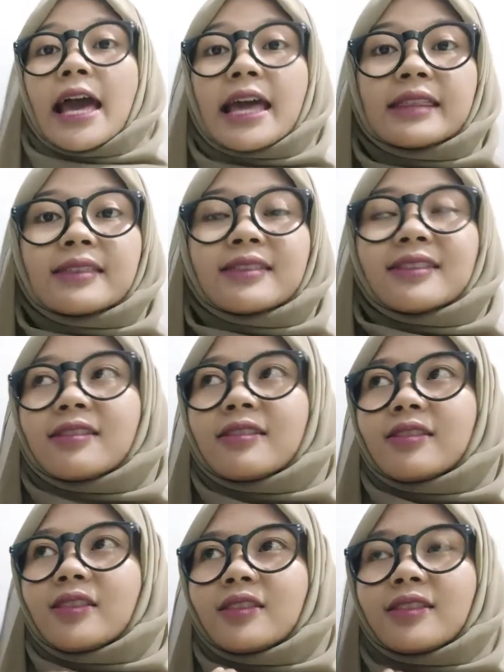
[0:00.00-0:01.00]
And
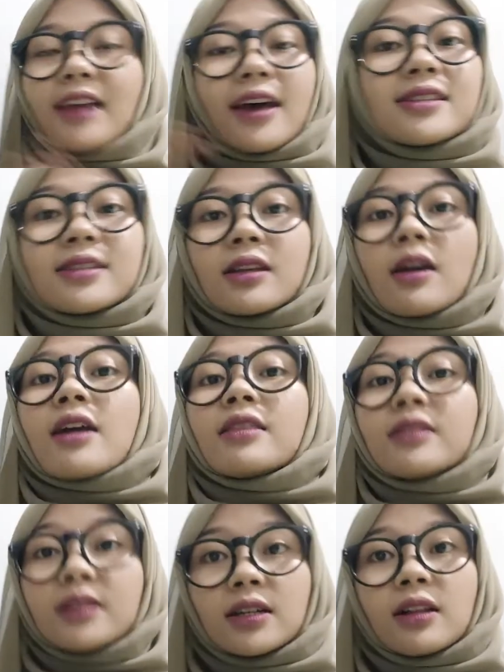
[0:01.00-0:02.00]
that's
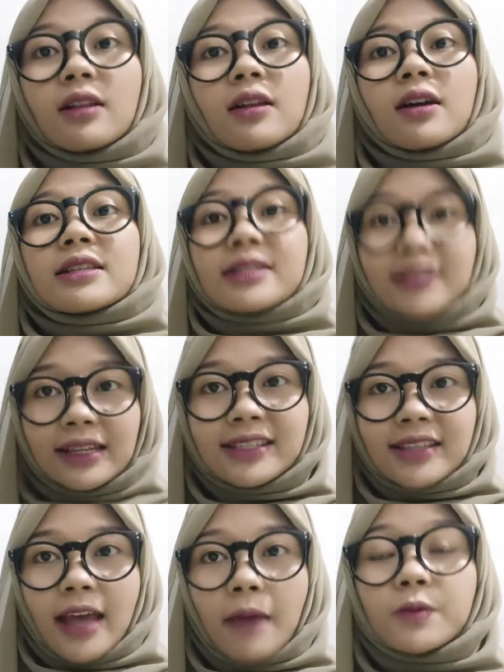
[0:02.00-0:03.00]
the six
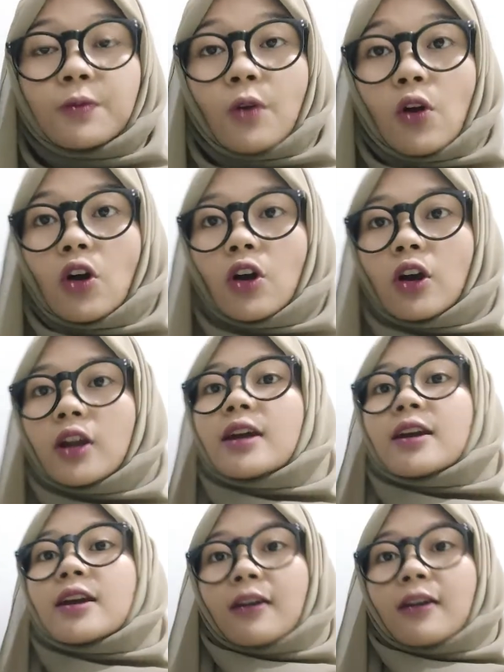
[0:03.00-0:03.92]
steps for